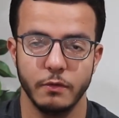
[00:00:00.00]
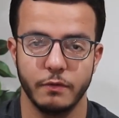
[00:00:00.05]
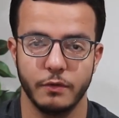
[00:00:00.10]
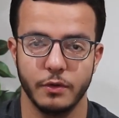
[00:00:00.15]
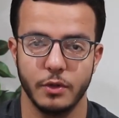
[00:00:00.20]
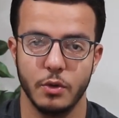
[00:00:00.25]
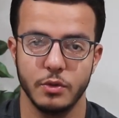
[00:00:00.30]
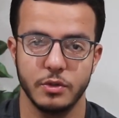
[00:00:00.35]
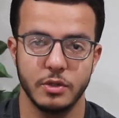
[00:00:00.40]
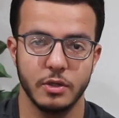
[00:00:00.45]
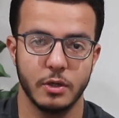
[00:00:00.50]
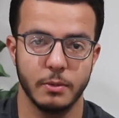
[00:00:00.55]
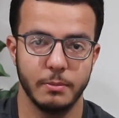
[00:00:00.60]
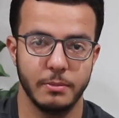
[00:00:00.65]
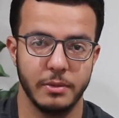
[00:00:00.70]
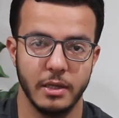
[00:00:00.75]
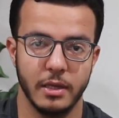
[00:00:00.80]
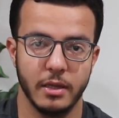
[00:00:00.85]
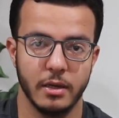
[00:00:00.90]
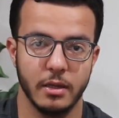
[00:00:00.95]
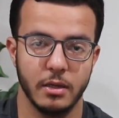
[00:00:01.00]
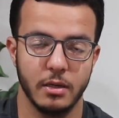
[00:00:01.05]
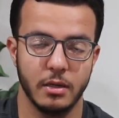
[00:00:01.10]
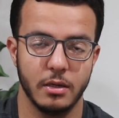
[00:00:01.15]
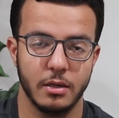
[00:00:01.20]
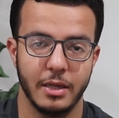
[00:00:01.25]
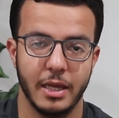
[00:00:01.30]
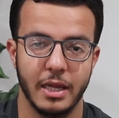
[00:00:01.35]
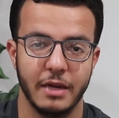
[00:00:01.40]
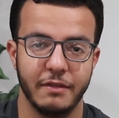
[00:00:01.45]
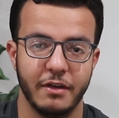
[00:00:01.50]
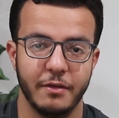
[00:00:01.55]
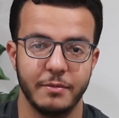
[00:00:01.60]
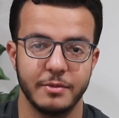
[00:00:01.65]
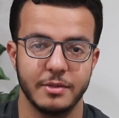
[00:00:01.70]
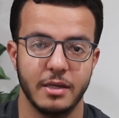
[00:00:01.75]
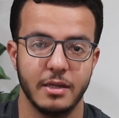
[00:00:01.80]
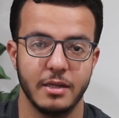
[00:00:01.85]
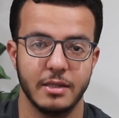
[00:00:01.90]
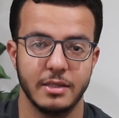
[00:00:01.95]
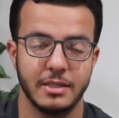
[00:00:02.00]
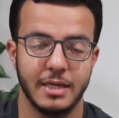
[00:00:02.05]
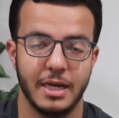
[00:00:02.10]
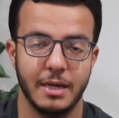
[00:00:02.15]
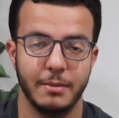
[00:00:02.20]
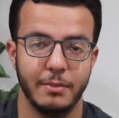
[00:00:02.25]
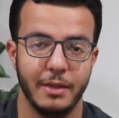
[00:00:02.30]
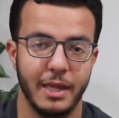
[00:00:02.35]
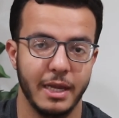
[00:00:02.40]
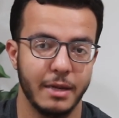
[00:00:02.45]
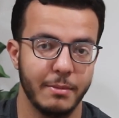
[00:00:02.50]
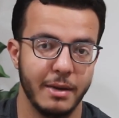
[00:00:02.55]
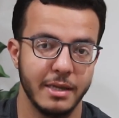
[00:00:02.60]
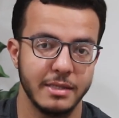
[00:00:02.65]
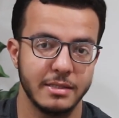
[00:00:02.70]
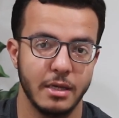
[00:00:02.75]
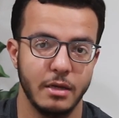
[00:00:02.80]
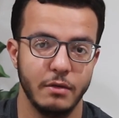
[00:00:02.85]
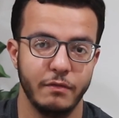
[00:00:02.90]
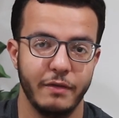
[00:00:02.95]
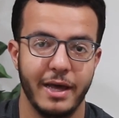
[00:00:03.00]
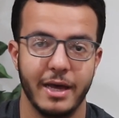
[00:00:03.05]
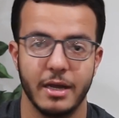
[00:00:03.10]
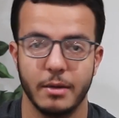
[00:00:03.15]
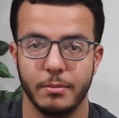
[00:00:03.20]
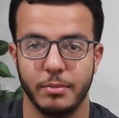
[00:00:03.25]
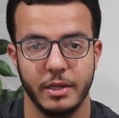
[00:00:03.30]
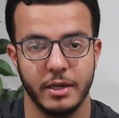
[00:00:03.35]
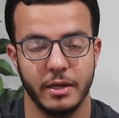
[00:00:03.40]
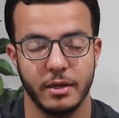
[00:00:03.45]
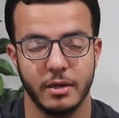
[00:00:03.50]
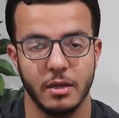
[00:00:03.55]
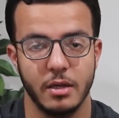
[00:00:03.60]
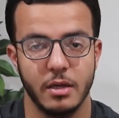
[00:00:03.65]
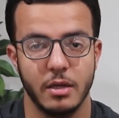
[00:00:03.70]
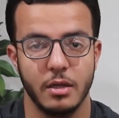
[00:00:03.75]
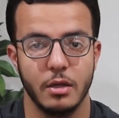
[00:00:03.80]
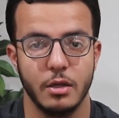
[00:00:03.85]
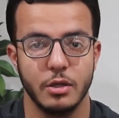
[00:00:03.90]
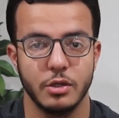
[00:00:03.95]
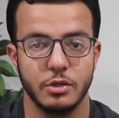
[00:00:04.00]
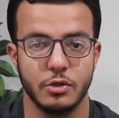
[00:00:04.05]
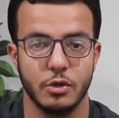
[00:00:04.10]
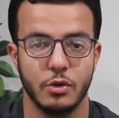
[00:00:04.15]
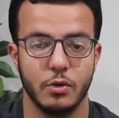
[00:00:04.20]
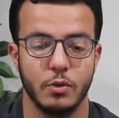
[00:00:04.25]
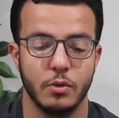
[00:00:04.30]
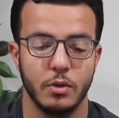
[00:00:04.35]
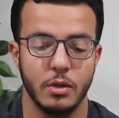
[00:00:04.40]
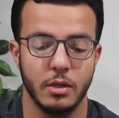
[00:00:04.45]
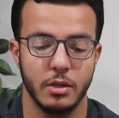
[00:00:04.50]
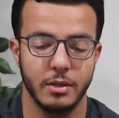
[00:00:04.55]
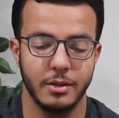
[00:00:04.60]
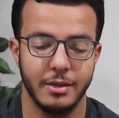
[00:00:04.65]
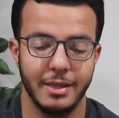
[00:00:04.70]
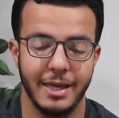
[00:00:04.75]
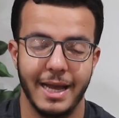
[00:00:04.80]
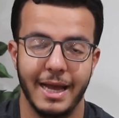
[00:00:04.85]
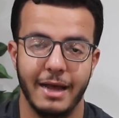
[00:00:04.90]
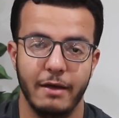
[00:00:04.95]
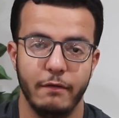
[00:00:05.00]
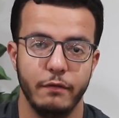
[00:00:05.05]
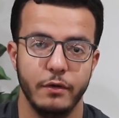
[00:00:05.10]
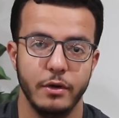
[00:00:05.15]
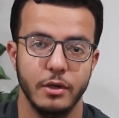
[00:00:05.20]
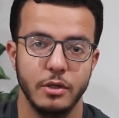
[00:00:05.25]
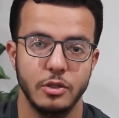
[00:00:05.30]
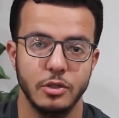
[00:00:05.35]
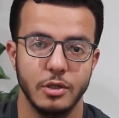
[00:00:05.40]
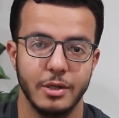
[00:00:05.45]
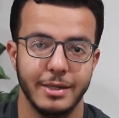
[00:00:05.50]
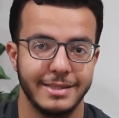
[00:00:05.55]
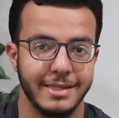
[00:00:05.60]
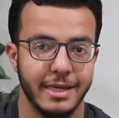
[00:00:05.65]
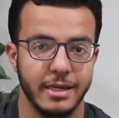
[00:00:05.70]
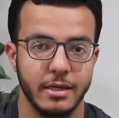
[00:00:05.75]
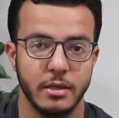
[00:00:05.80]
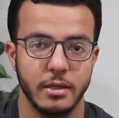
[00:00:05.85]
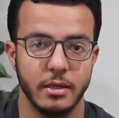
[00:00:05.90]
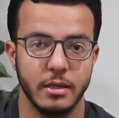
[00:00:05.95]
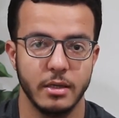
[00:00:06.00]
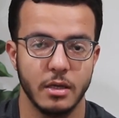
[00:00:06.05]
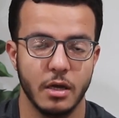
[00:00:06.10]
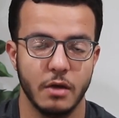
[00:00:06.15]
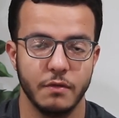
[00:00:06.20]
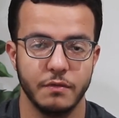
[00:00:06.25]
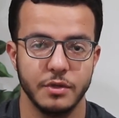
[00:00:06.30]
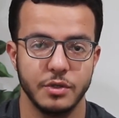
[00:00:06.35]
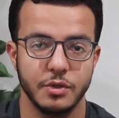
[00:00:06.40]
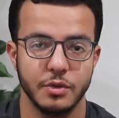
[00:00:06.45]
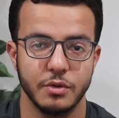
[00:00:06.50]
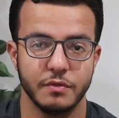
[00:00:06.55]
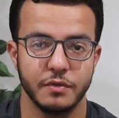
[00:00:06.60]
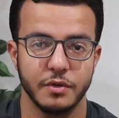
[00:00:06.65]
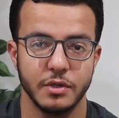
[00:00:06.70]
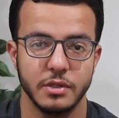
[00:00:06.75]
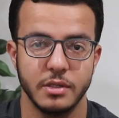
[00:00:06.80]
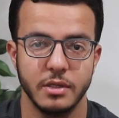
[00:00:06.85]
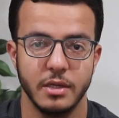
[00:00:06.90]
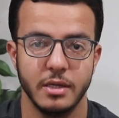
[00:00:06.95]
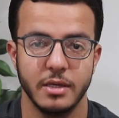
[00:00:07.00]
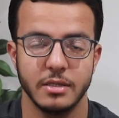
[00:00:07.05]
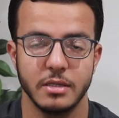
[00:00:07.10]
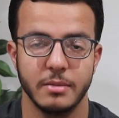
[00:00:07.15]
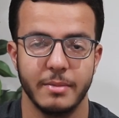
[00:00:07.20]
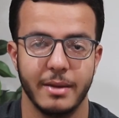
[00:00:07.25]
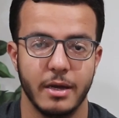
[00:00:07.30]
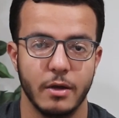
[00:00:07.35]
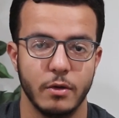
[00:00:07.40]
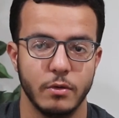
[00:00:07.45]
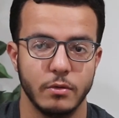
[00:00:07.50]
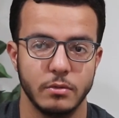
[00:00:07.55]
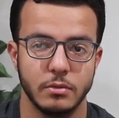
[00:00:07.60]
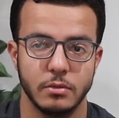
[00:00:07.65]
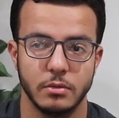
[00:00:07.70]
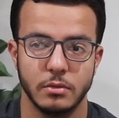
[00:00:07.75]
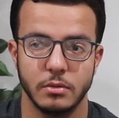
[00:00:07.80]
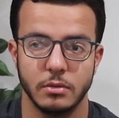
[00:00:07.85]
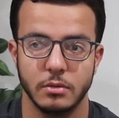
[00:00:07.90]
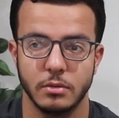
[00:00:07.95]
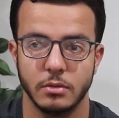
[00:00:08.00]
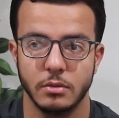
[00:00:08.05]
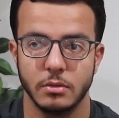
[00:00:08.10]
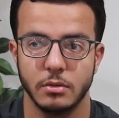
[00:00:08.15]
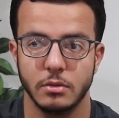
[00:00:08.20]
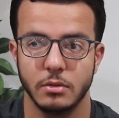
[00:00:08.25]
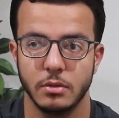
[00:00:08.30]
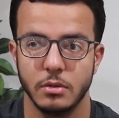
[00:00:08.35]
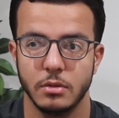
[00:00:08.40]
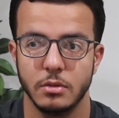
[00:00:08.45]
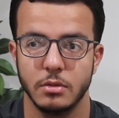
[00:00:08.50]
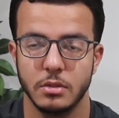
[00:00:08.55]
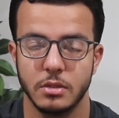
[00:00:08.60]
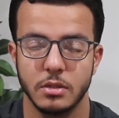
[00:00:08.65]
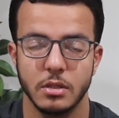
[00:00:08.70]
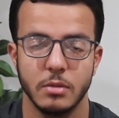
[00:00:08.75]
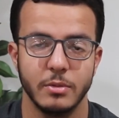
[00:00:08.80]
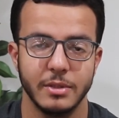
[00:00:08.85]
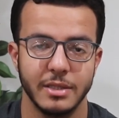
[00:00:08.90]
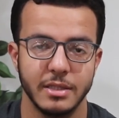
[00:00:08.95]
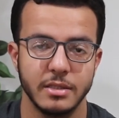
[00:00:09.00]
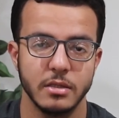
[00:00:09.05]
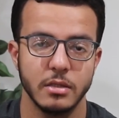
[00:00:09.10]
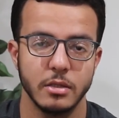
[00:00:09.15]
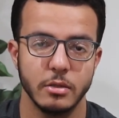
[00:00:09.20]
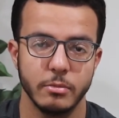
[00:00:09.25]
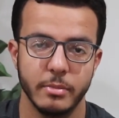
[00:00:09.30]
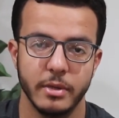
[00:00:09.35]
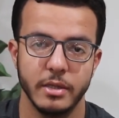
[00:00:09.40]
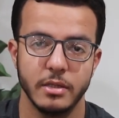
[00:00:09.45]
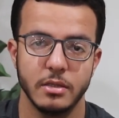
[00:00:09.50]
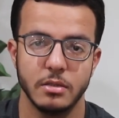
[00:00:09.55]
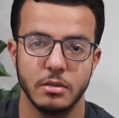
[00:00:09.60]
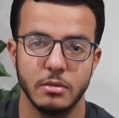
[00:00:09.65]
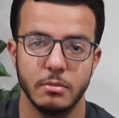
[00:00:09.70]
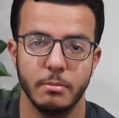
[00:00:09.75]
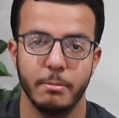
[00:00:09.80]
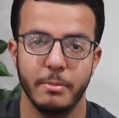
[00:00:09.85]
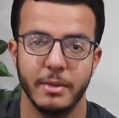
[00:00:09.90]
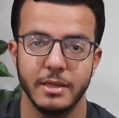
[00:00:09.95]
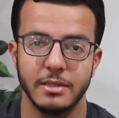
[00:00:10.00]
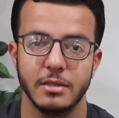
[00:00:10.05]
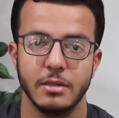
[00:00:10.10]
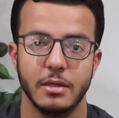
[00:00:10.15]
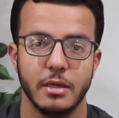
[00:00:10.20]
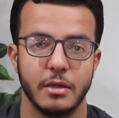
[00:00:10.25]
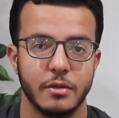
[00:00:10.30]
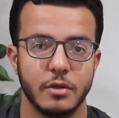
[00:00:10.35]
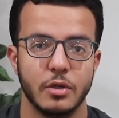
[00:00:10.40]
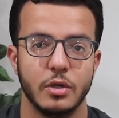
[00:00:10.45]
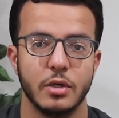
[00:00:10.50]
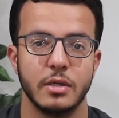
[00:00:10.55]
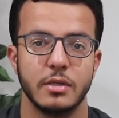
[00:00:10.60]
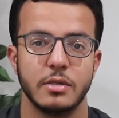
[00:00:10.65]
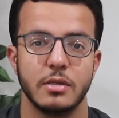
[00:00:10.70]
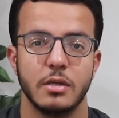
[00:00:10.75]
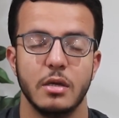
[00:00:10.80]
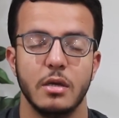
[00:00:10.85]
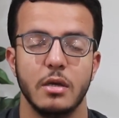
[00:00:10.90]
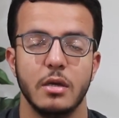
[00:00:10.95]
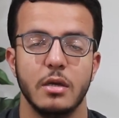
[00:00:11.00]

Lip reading: for those who complete it, 95% of the time, like myself, had a plan. So the average attendee of this university is about someone that's in their mid to late 30s.